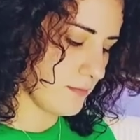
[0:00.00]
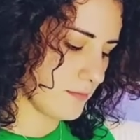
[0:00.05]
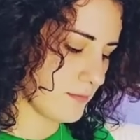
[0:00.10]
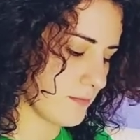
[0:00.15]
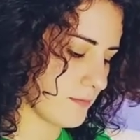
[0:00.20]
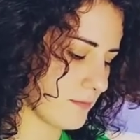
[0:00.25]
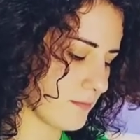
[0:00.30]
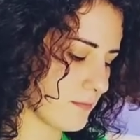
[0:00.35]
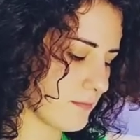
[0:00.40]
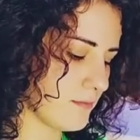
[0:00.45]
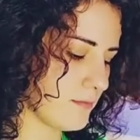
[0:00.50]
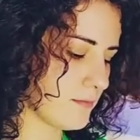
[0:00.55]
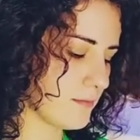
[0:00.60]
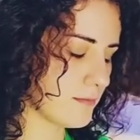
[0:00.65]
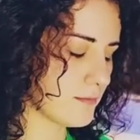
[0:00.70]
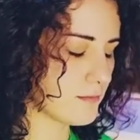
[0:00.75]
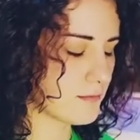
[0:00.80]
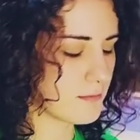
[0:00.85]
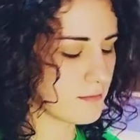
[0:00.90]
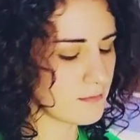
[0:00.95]

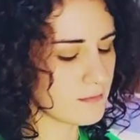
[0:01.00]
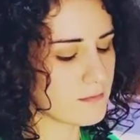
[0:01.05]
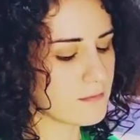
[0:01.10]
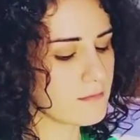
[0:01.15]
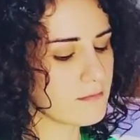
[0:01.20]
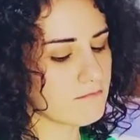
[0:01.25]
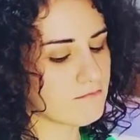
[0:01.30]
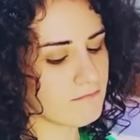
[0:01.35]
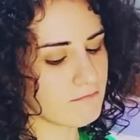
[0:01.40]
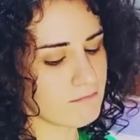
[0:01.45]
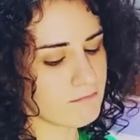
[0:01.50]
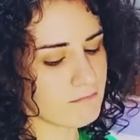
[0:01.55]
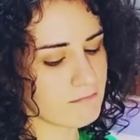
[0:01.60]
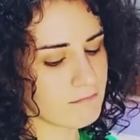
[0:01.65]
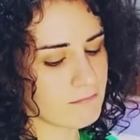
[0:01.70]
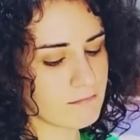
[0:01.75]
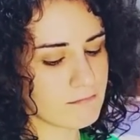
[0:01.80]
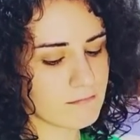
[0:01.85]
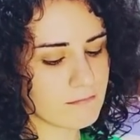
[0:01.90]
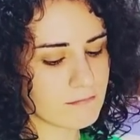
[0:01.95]

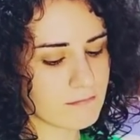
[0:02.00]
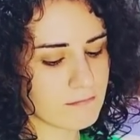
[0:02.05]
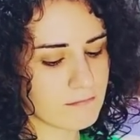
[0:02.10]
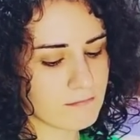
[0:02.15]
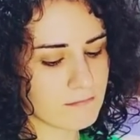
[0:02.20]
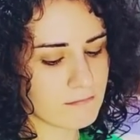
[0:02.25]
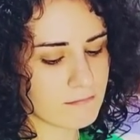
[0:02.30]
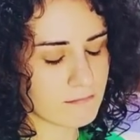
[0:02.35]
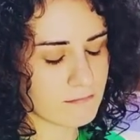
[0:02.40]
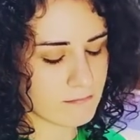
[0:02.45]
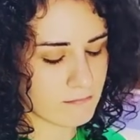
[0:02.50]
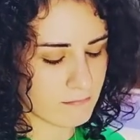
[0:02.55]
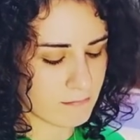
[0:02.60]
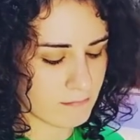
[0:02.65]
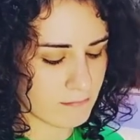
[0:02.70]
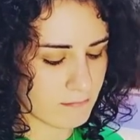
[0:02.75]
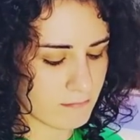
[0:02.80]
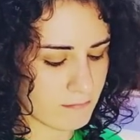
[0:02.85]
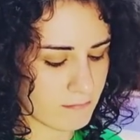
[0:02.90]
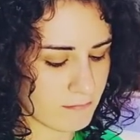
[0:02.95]

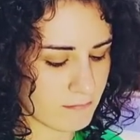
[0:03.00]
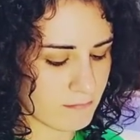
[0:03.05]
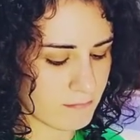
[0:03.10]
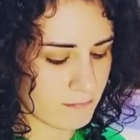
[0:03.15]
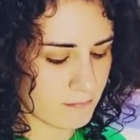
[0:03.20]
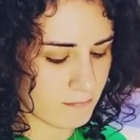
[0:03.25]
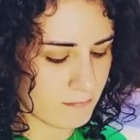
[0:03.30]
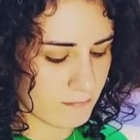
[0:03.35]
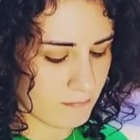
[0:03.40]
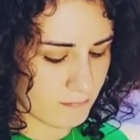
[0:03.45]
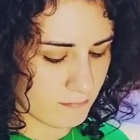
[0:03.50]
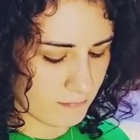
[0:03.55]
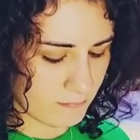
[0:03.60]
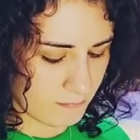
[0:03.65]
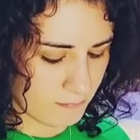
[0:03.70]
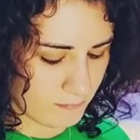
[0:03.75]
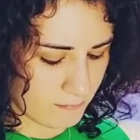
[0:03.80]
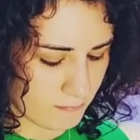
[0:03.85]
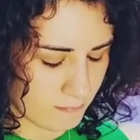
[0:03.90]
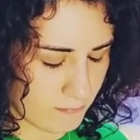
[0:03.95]

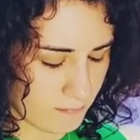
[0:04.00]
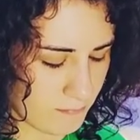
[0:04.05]
[no speech]